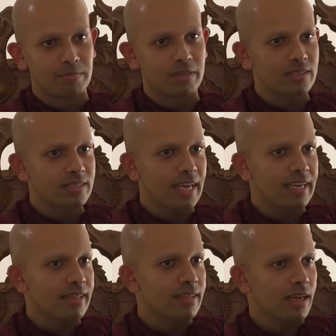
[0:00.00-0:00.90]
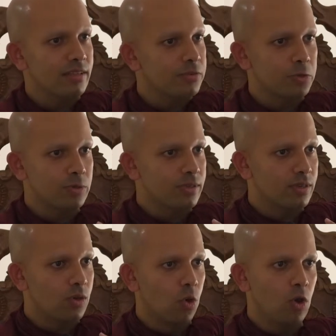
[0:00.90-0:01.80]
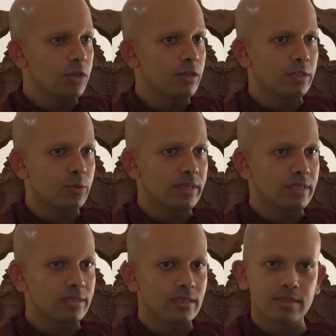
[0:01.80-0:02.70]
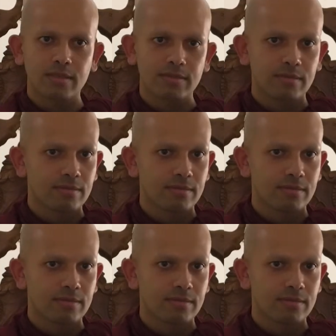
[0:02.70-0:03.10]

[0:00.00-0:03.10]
Because taking the other route, all you're doing is just